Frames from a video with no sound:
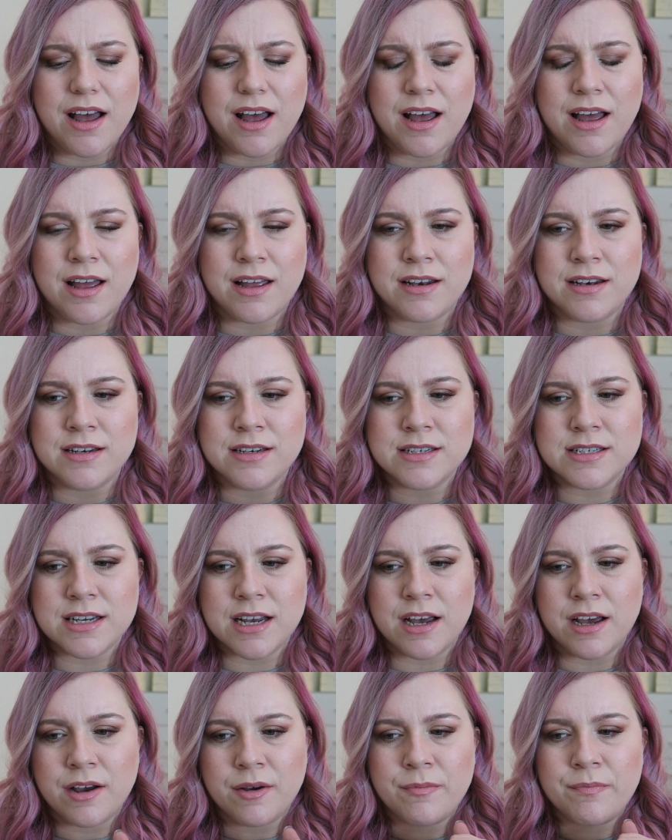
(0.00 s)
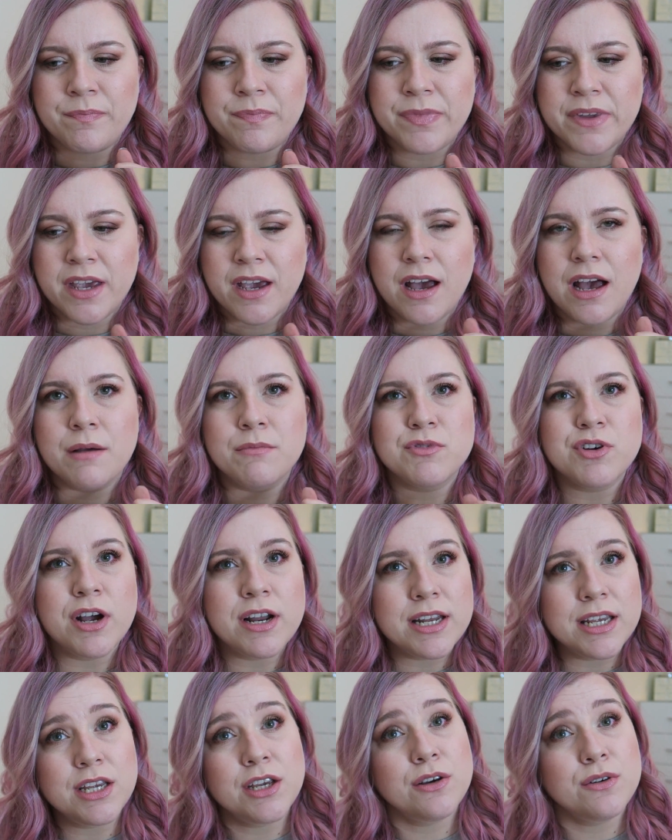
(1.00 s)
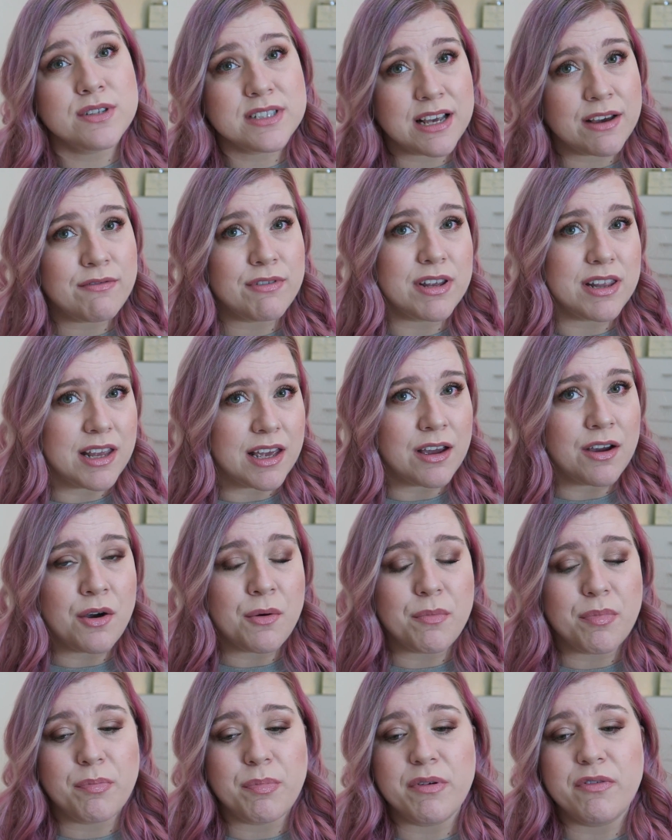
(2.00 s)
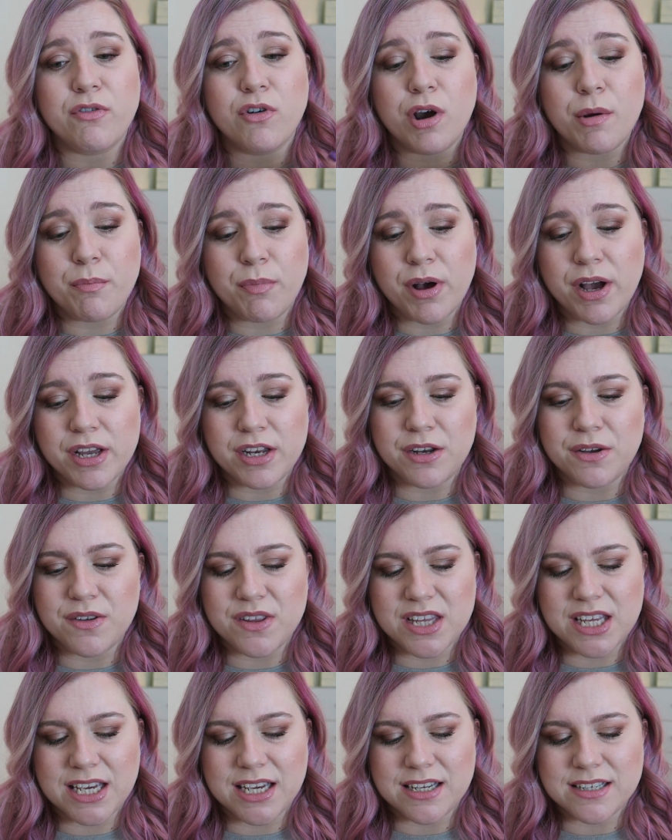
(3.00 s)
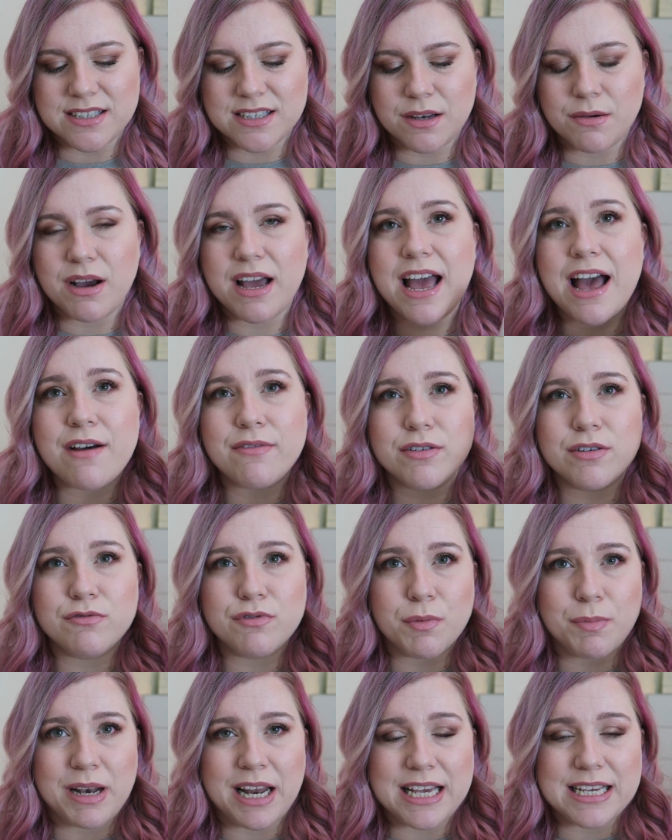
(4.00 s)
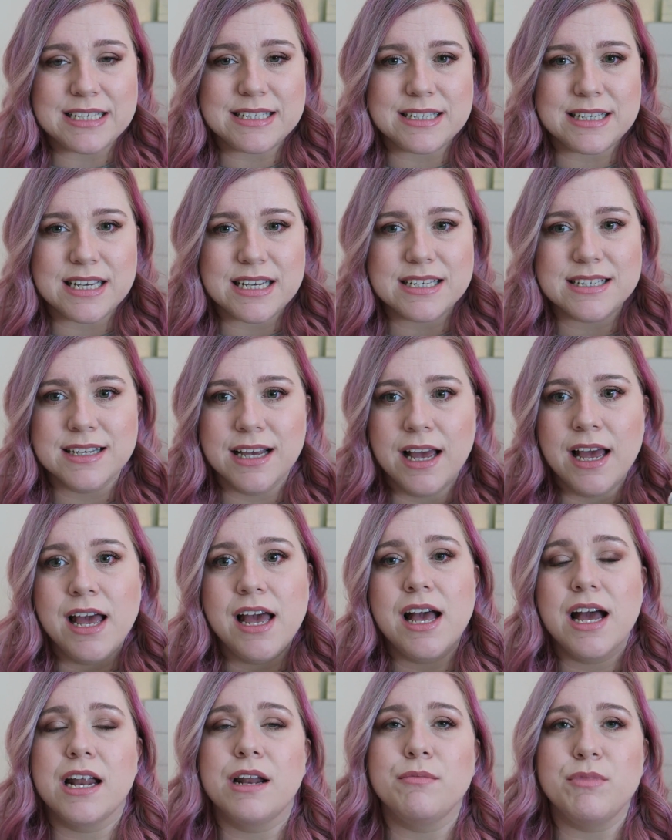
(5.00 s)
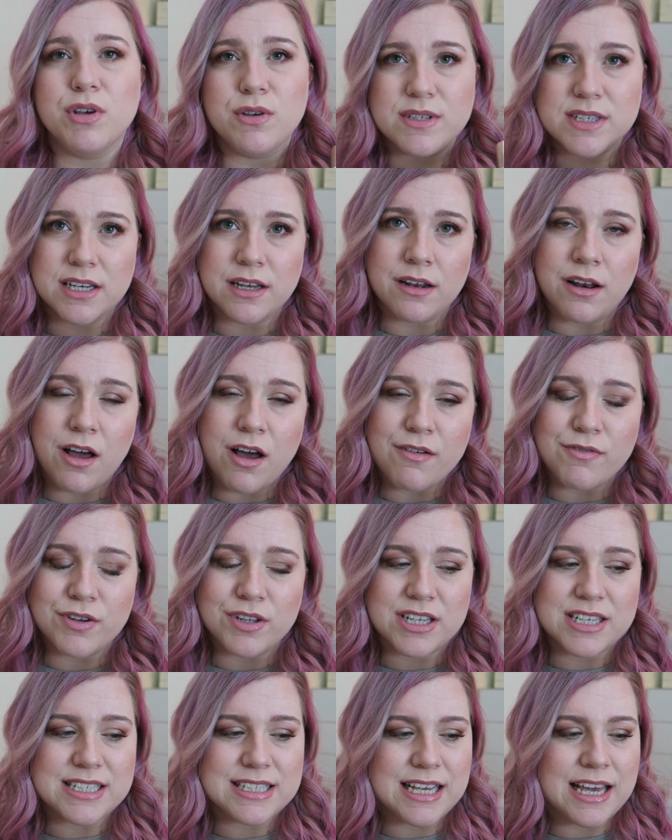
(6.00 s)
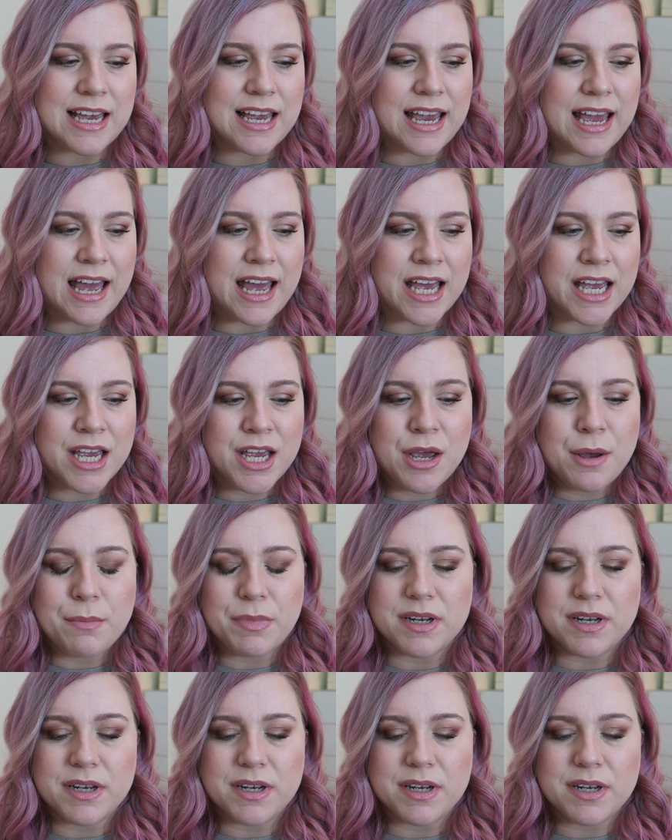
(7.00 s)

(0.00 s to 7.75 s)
and I'm trying to use everything up before I buy new things. So I haven't replaced this, and I'm using a lot of other skincare.